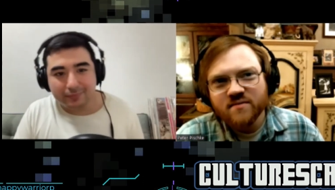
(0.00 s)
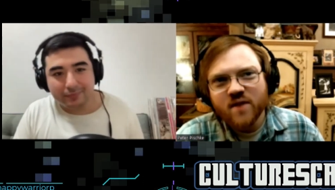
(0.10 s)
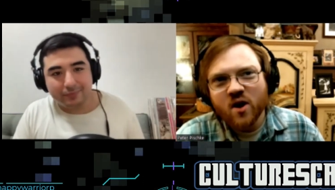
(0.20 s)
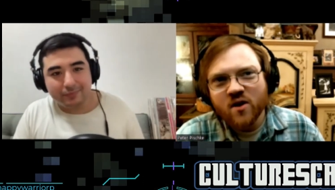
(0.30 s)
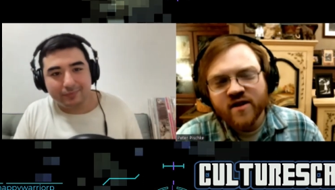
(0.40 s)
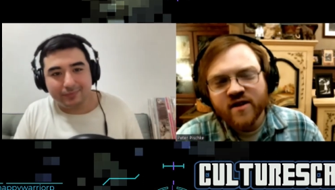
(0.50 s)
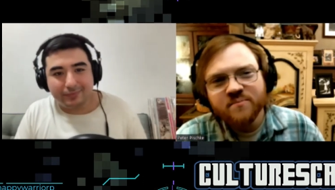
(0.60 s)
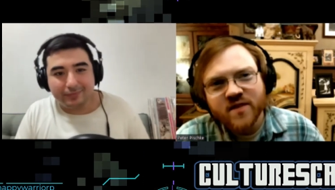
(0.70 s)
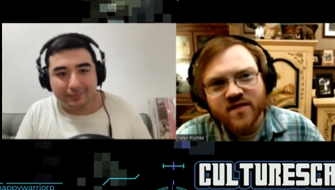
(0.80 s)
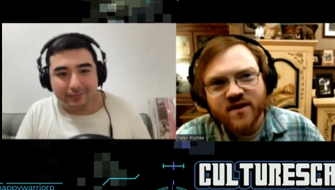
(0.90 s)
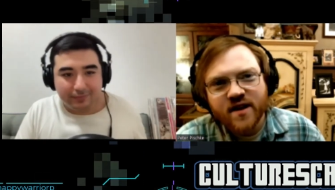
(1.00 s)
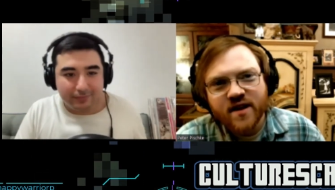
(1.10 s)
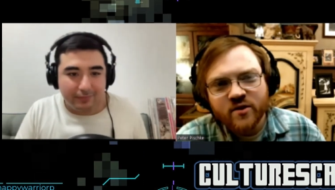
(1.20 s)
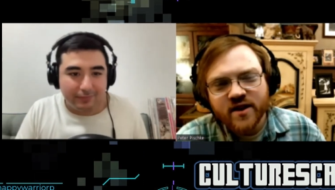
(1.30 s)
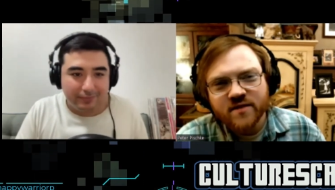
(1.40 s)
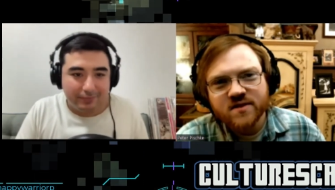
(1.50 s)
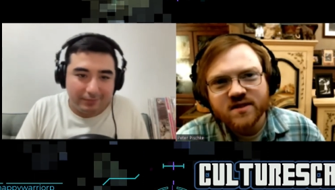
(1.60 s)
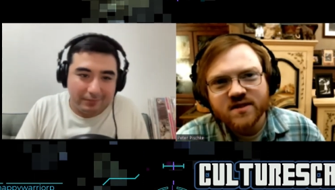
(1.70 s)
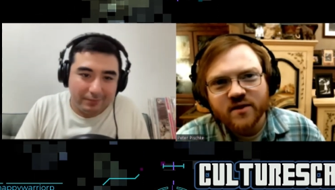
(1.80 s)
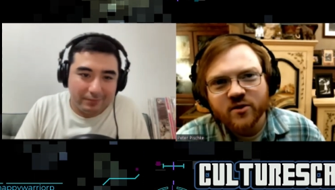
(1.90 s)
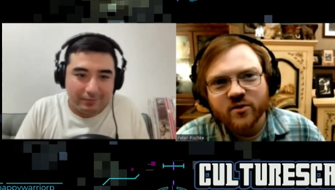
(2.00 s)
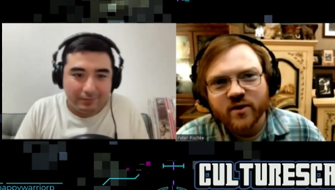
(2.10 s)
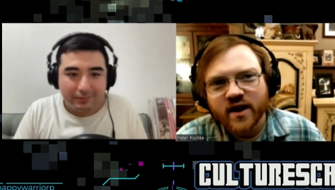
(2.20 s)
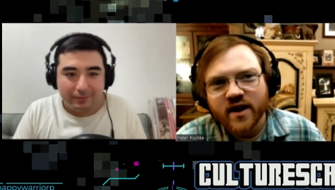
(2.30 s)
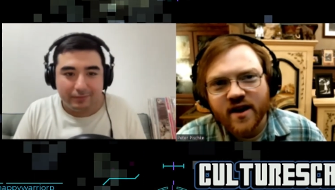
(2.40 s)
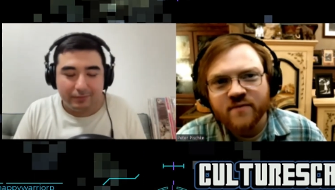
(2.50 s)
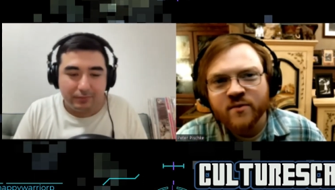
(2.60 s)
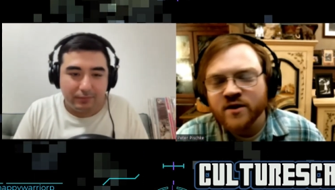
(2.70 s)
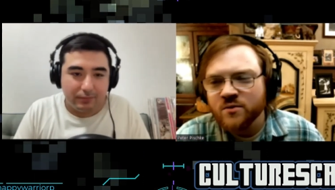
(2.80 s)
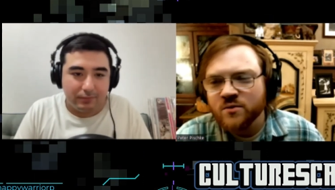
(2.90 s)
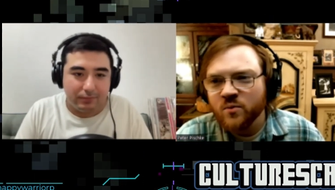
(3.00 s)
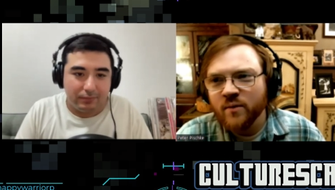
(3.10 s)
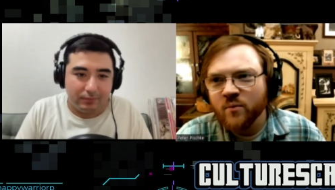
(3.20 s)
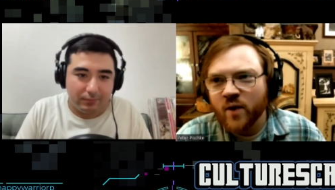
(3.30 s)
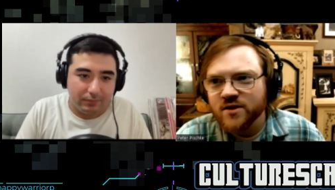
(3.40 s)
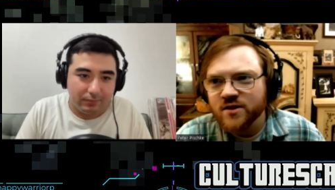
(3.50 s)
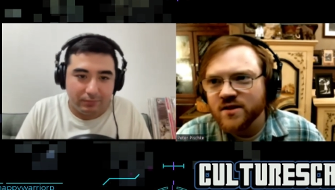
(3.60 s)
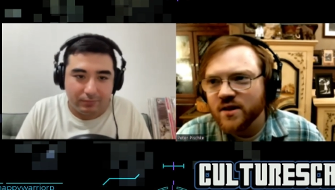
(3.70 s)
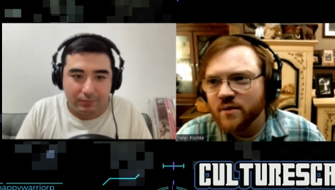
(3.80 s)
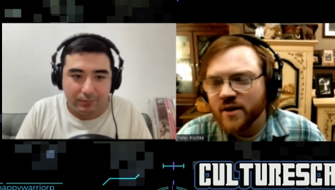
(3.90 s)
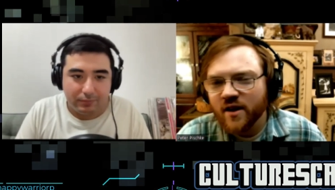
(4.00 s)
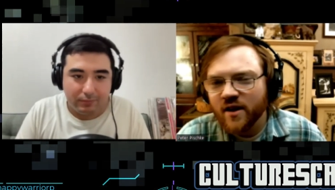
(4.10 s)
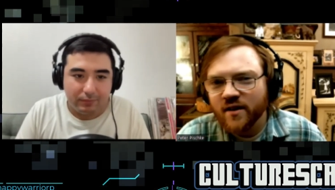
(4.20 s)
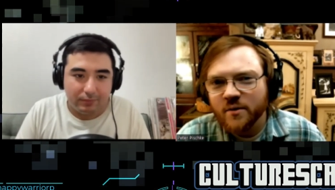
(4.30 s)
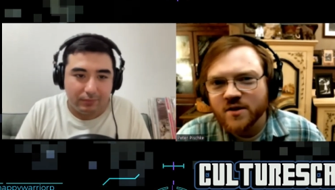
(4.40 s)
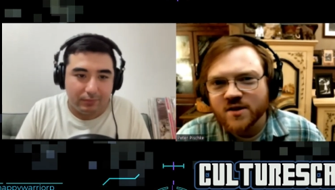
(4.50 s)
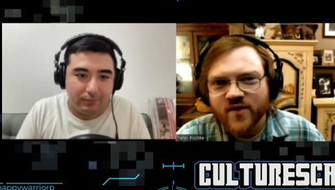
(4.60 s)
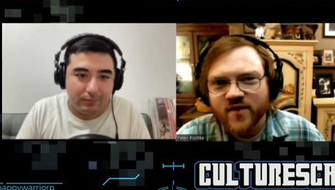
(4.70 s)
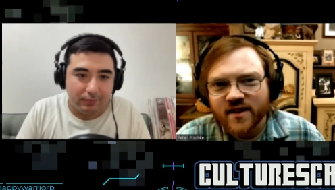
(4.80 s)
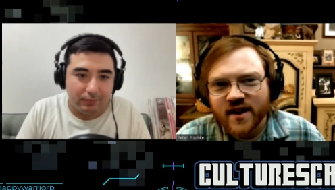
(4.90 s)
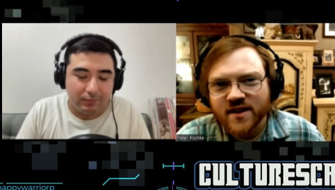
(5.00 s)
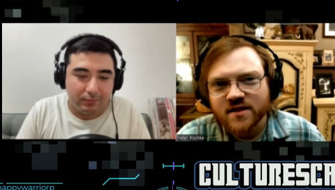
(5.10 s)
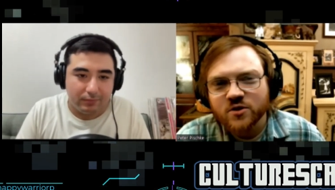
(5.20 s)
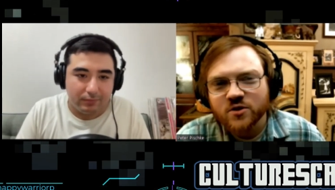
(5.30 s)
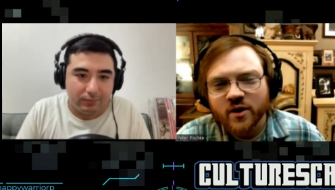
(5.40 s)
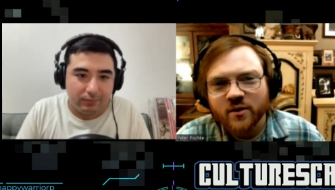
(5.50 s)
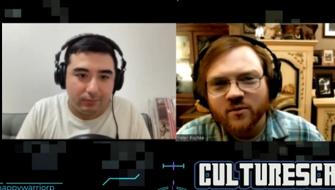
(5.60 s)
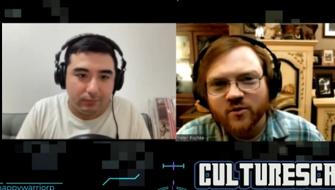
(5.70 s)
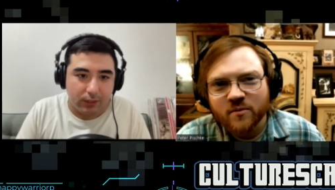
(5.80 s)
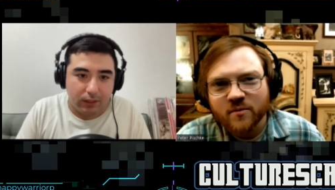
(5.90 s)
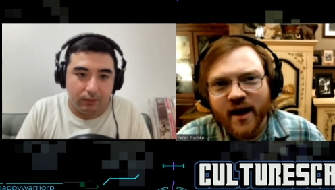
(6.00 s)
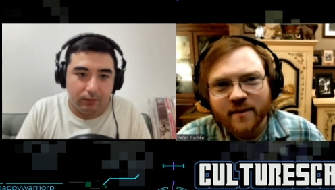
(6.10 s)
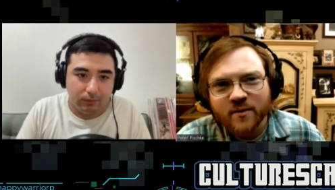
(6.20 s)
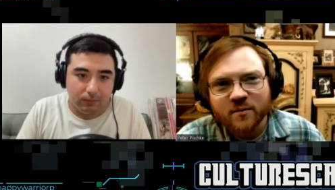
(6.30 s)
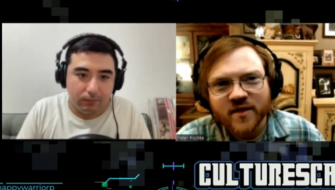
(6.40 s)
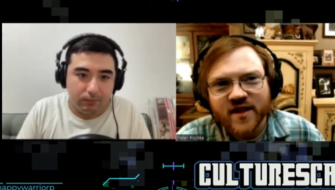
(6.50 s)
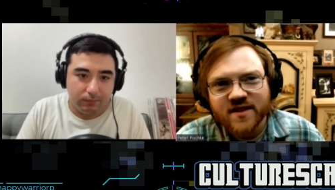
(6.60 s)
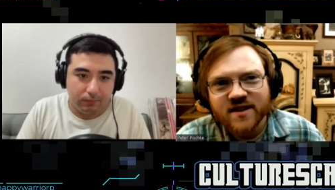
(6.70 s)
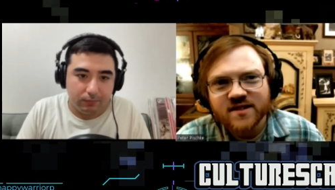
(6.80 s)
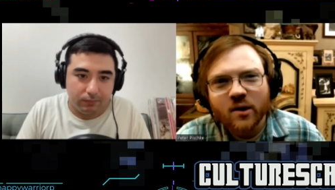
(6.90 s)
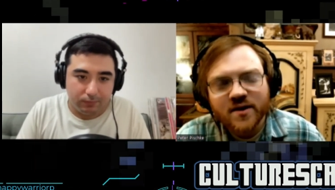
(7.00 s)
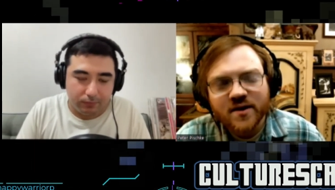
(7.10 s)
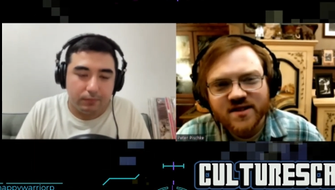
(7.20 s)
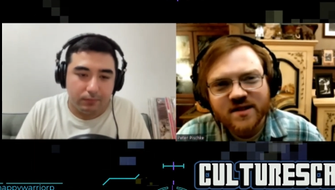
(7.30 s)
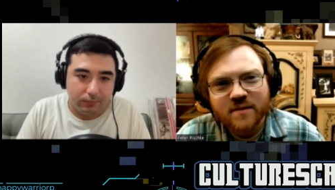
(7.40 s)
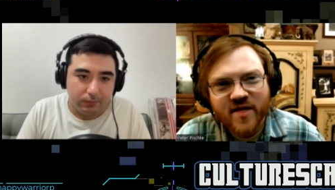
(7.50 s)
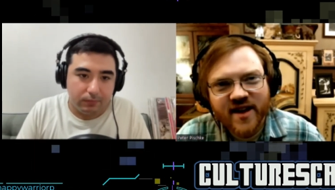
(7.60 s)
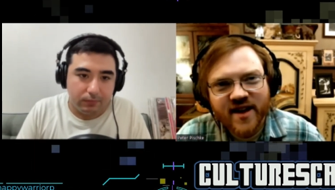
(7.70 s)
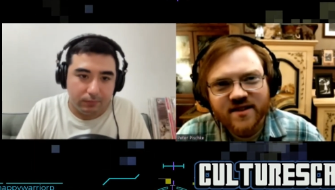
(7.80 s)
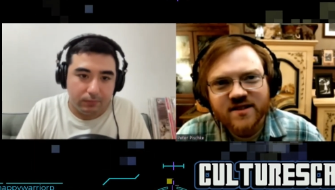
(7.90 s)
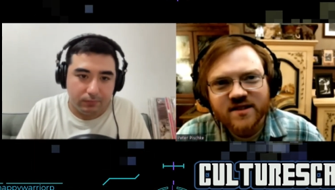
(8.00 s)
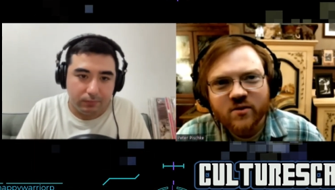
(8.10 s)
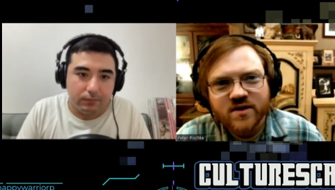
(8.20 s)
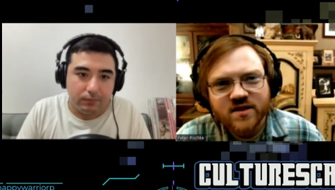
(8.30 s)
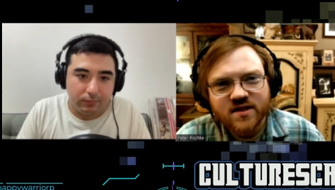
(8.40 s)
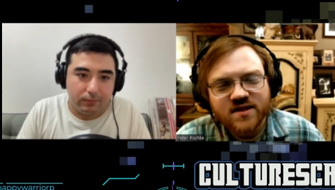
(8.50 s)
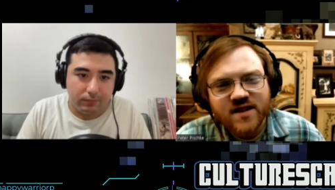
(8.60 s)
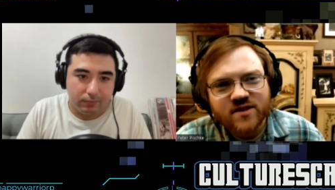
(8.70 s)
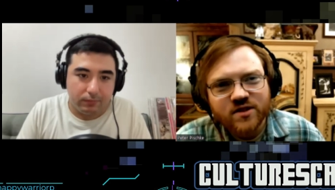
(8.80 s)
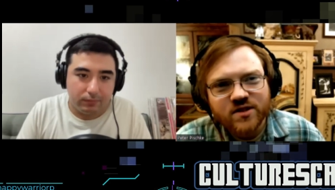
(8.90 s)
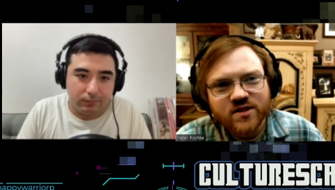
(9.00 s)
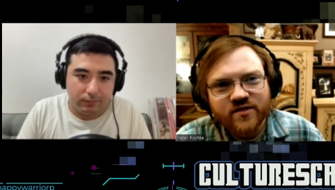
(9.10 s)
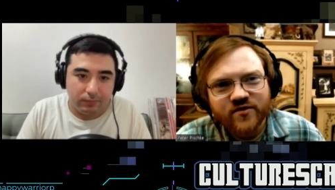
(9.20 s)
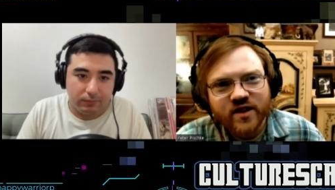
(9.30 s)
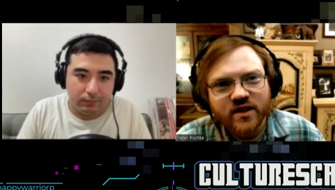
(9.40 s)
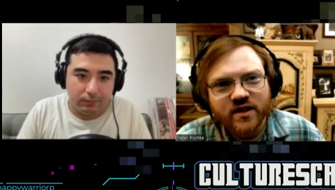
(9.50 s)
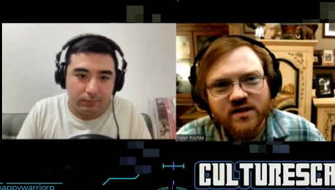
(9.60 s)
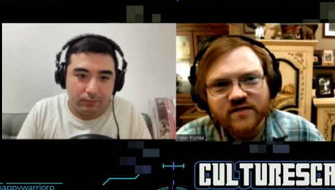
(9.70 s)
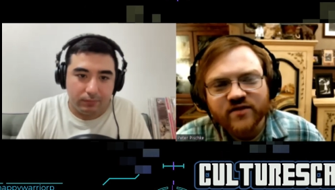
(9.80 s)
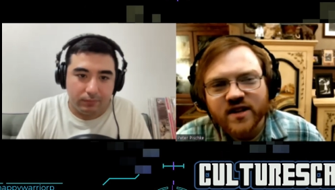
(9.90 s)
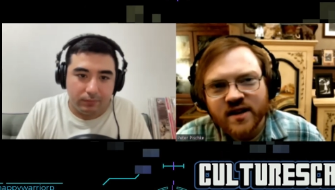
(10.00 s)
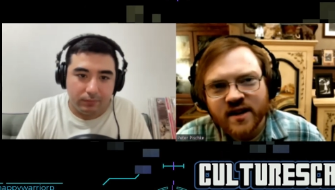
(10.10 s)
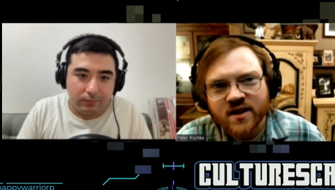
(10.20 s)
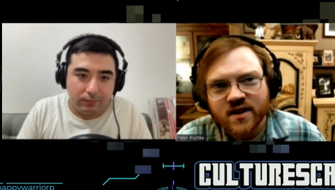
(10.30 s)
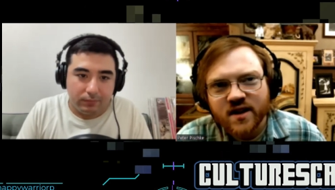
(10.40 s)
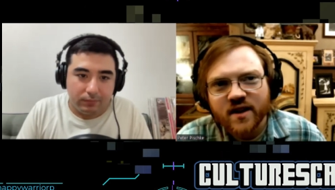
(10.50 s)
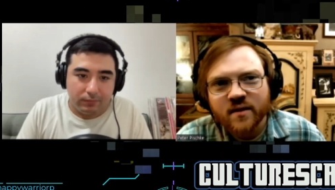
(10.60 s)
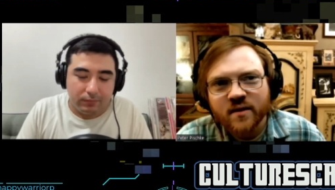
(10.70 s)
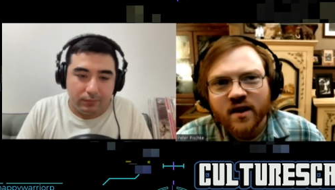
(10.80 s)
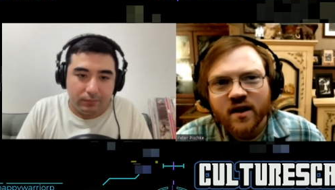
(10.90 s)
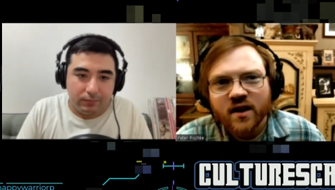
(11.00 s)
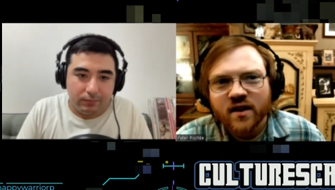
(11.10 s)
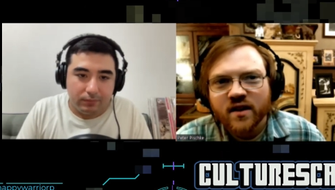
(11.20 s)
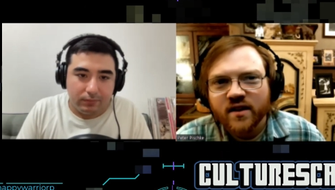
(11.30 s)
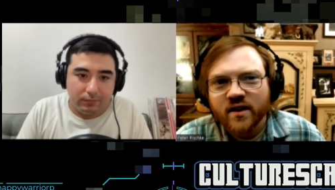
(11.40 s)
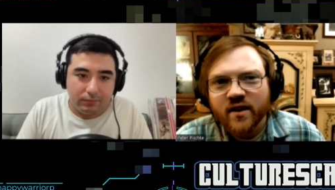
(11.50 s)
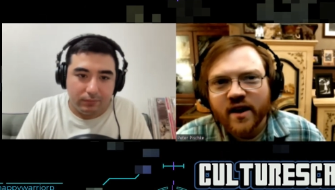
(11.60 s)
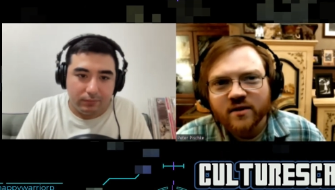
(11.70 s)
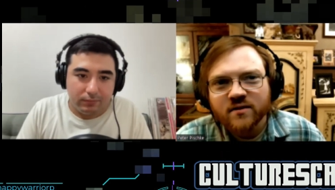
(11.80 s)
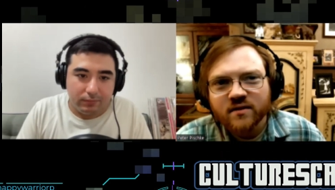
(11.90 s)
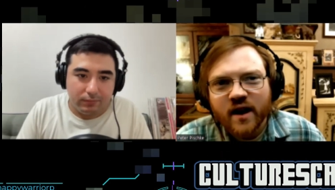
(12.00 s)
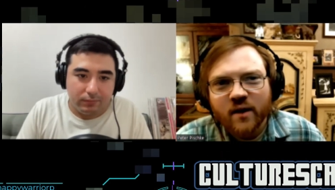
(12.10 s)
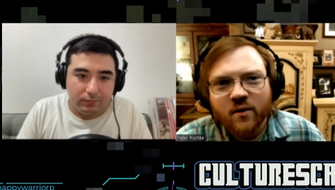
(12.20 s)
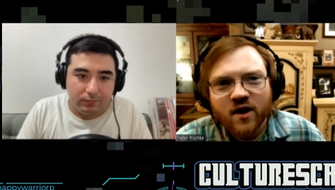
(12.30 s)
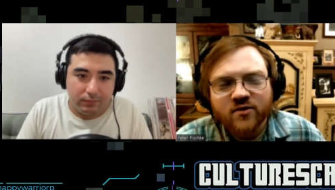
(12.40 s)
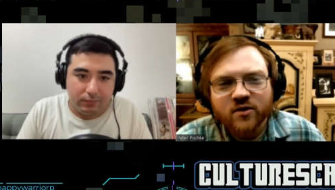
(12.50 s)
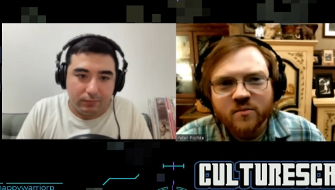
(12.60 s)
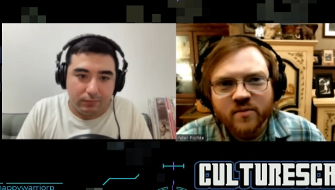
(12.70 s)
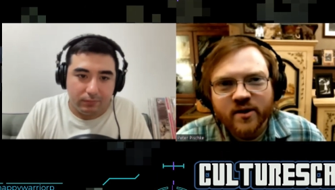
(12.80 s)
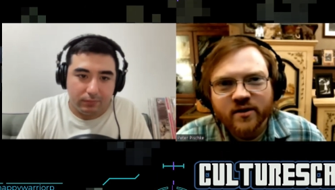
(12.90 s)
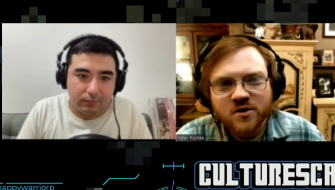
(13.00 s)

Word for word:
Speaker 1: Are there, I know that South Korea, I watched this year Minari, which is a fantastic show from Apple, but it does go into some of that. It does go into the tensions of the feelings of identity and, you know, how, how awful Imperial